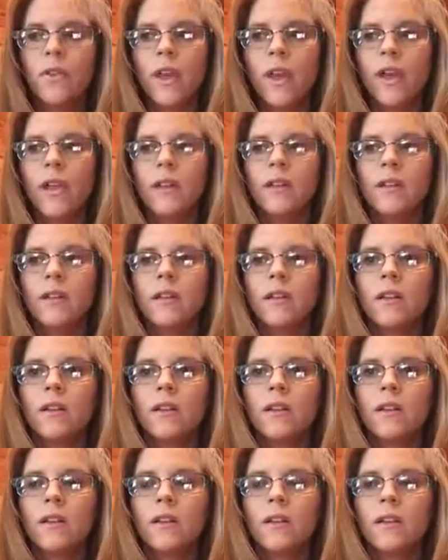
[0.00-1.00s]
that
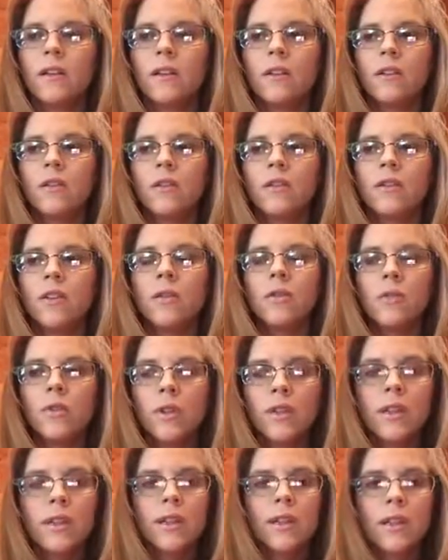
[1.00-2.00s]
she
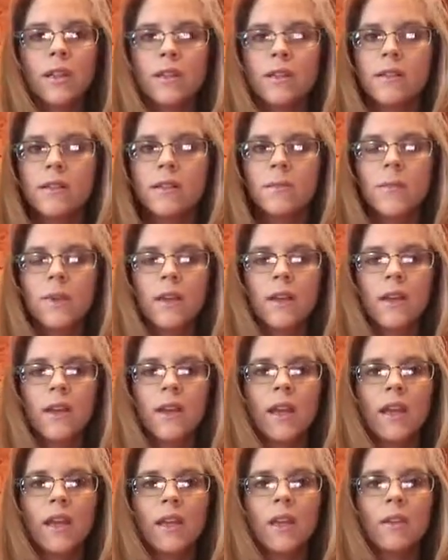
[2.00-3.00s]
really needs to be
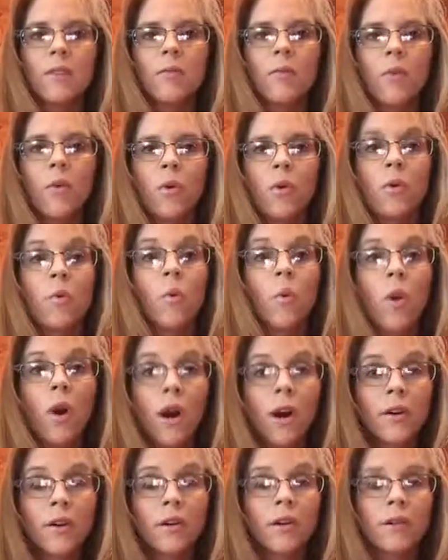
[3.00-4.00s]
getting more
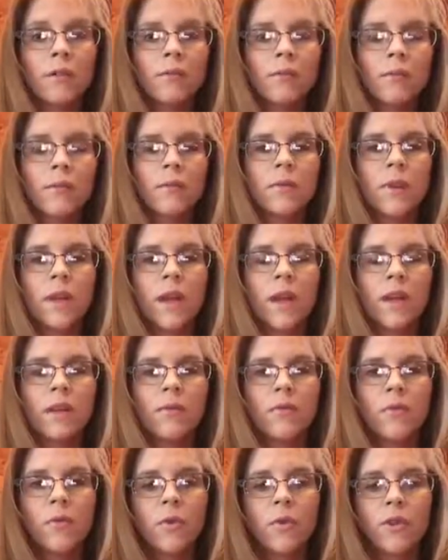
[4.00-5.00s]
water,
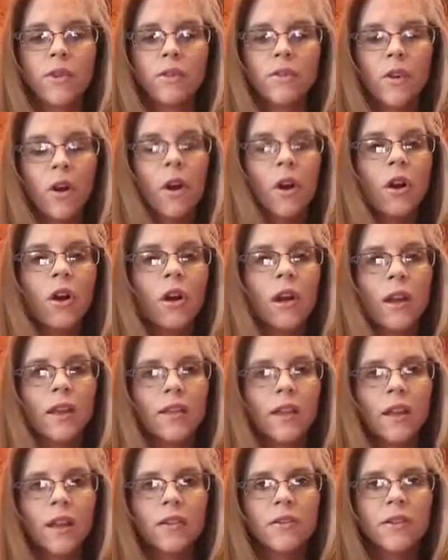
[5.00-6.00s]
okay, for this ark. I
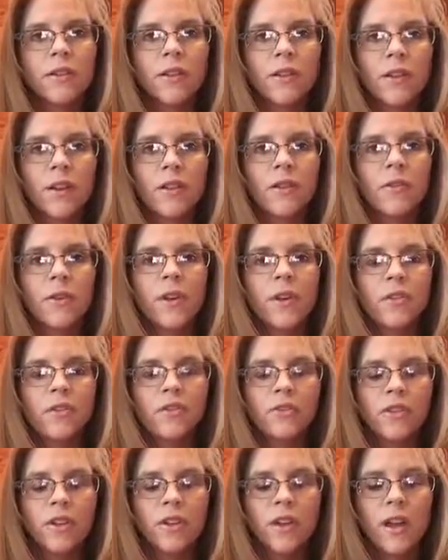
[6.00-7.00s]
think I shared another video.
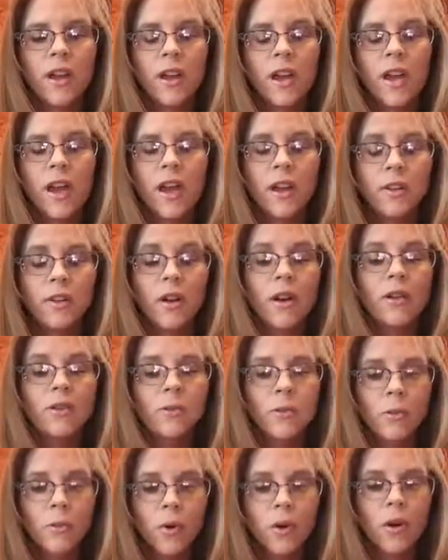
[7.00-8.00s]
She and her
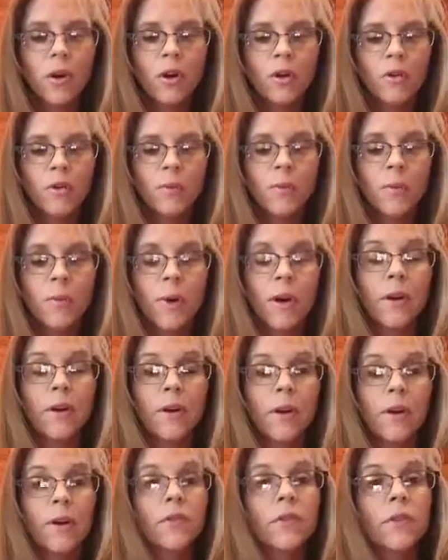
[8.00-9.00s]
husband were called to prepare
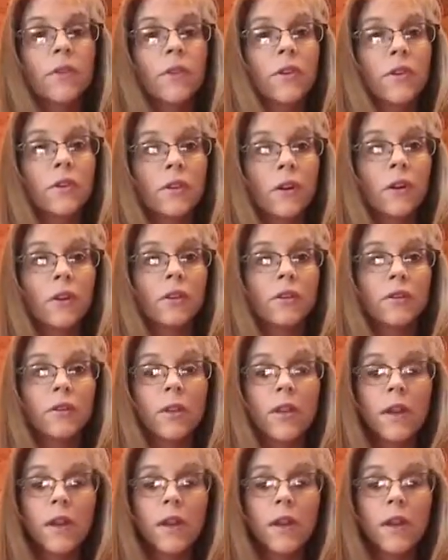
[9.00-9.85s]
an ark for their adult